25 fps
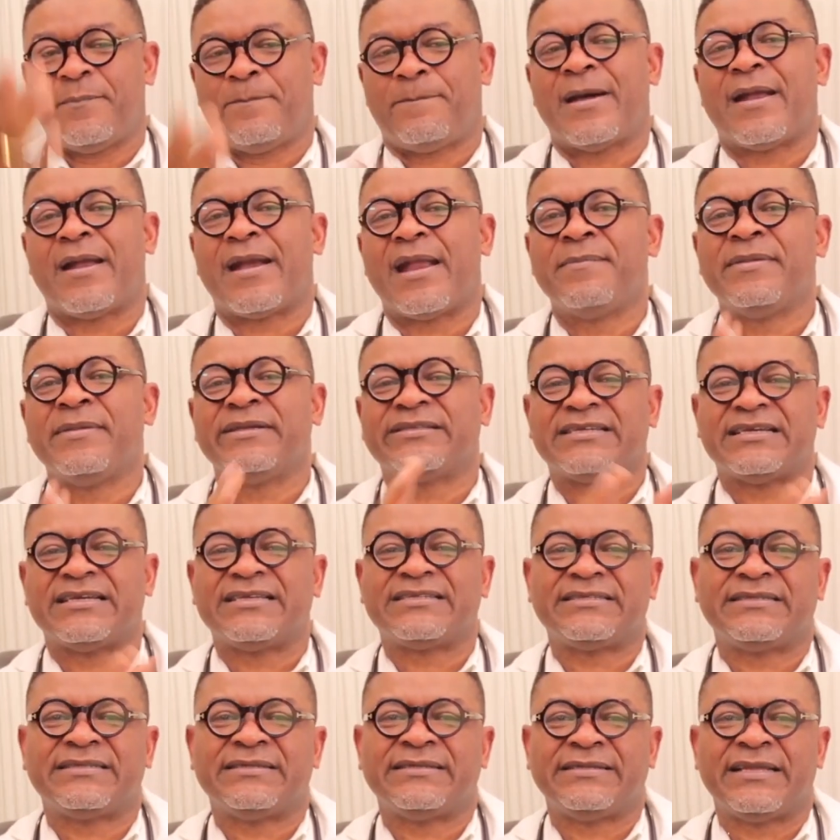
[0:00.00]

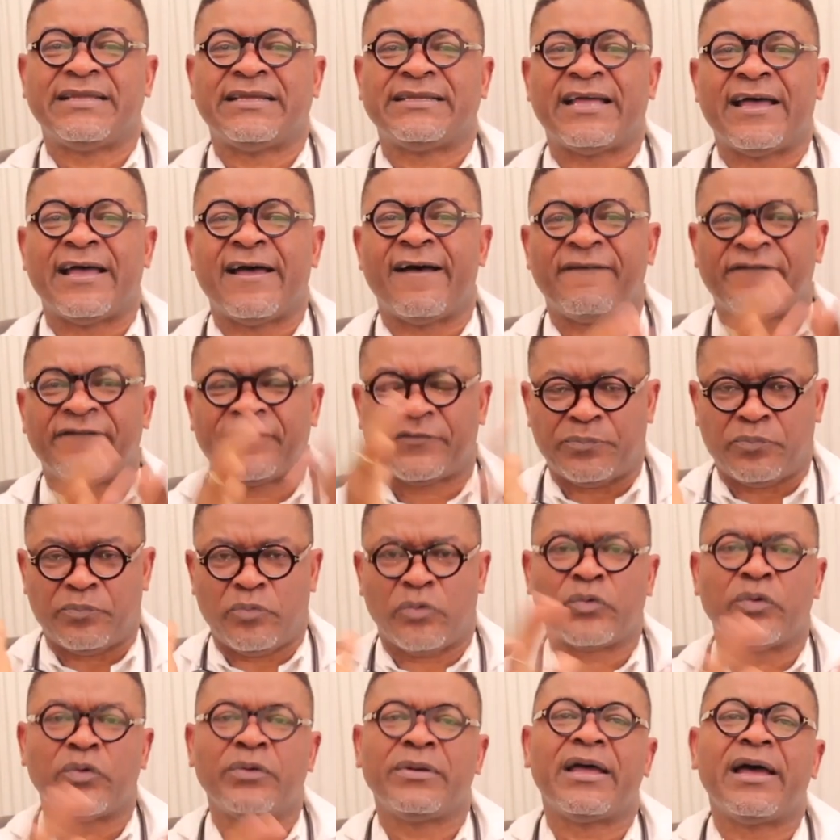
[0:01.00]
parameters that I've
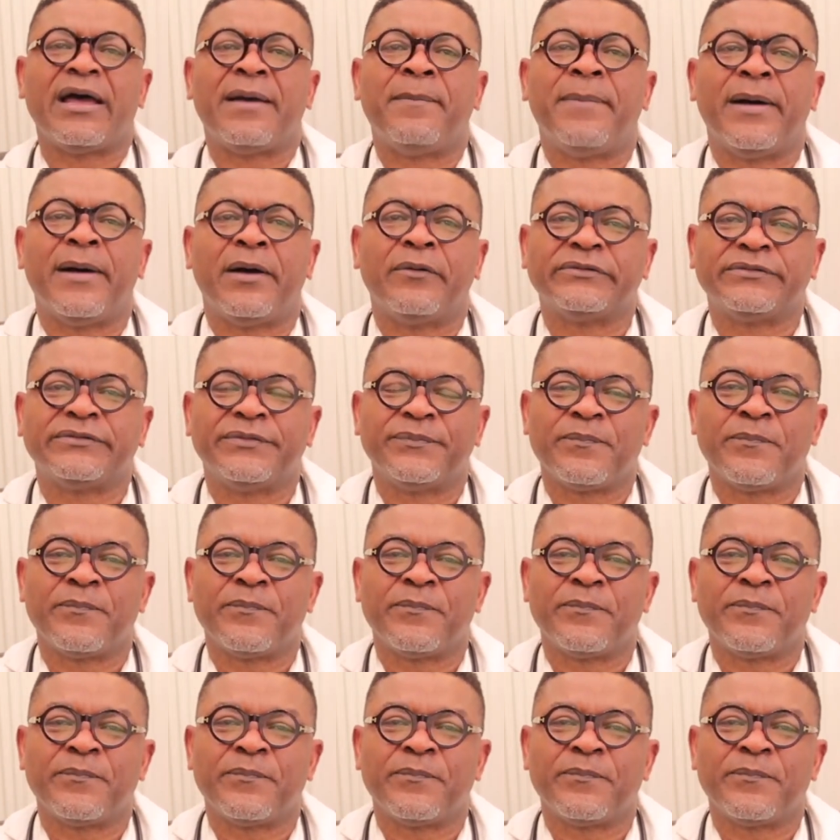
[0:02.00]
spoken about,